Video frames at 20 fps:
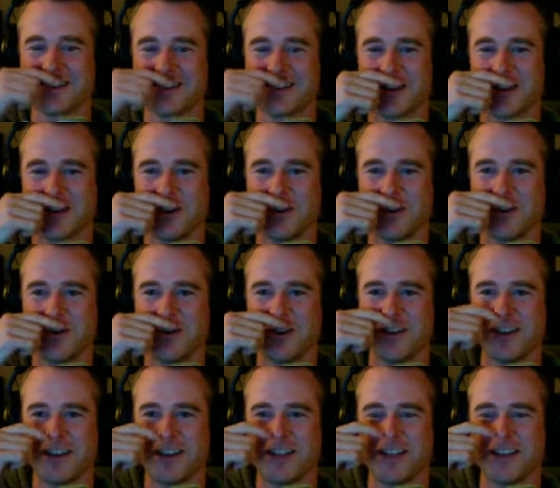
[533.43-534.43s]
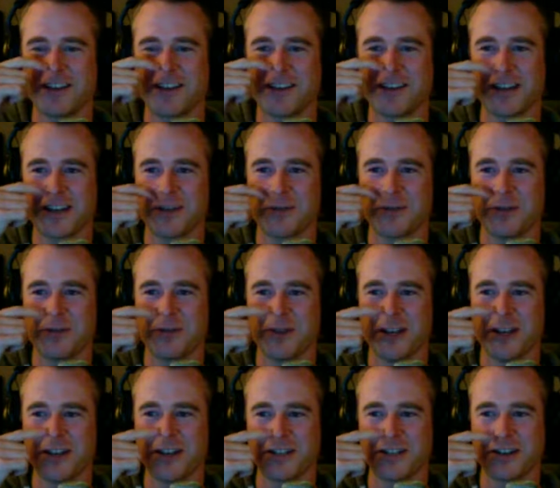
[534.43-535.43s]
So he could get
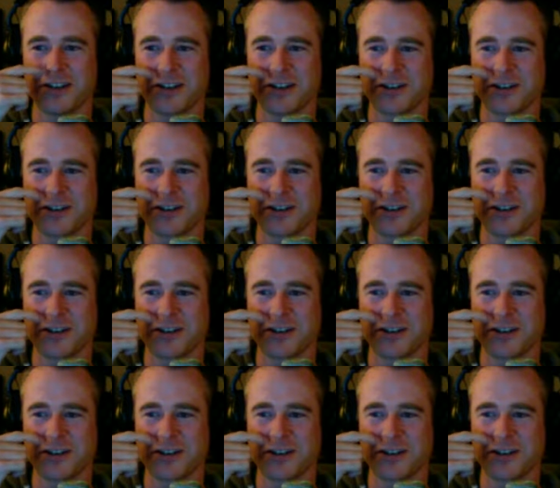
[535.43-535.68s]
revenge on